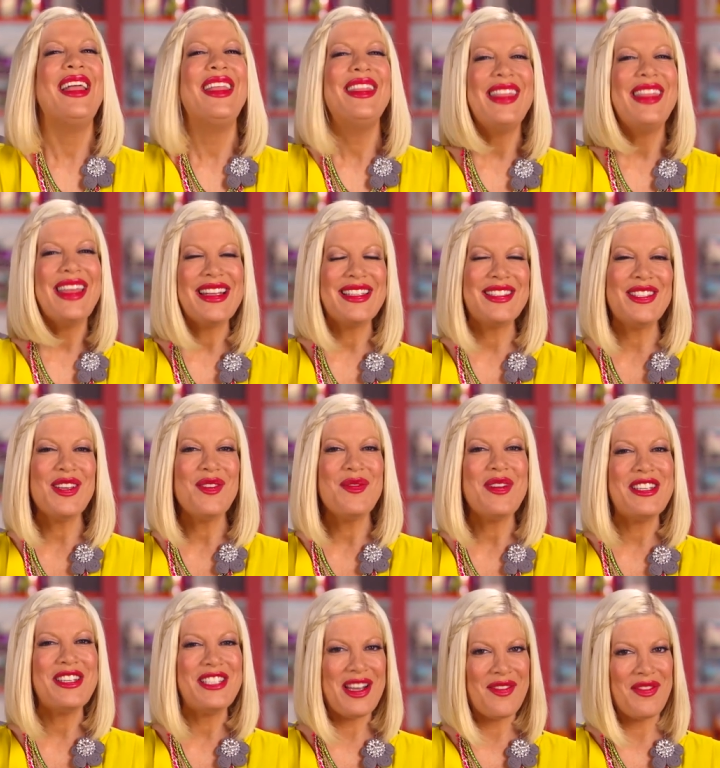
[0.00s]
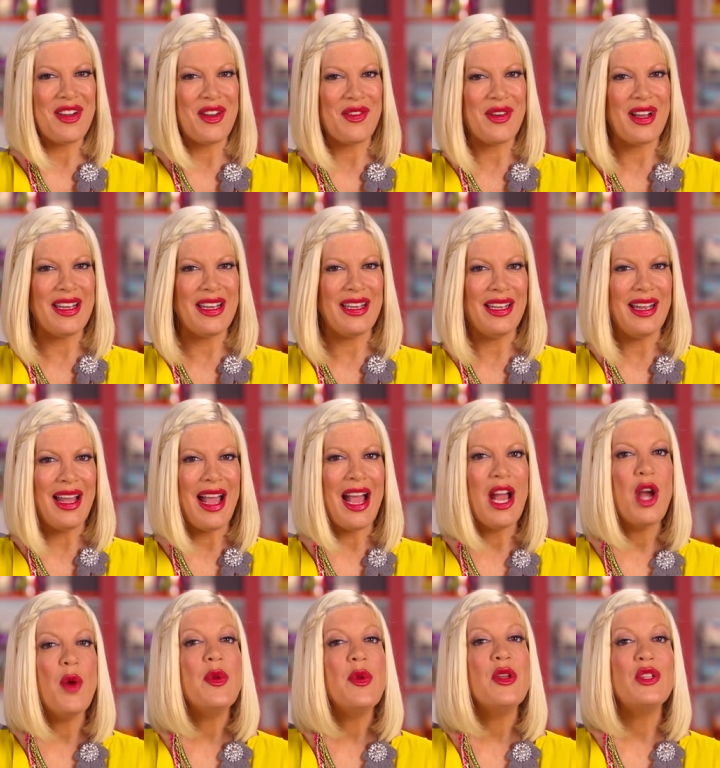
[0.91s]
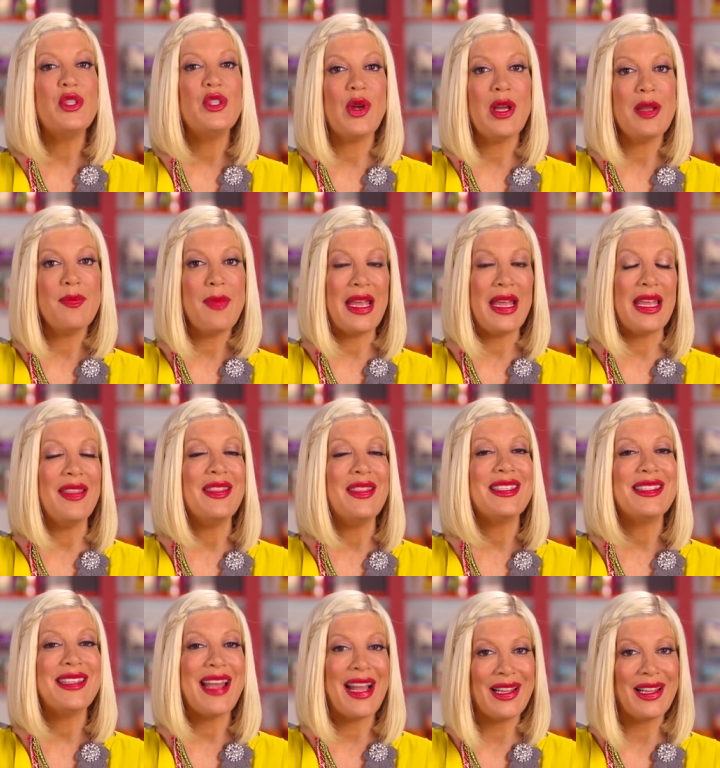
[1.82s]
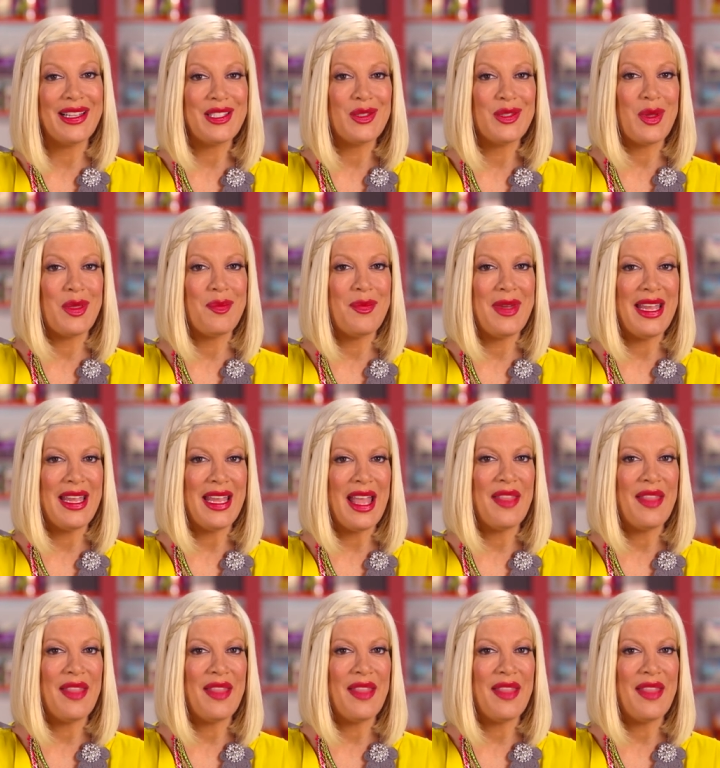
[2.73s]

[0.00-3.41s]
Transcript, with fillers: Thanks so much, everyone. I hope you enjoyed making this necklace with me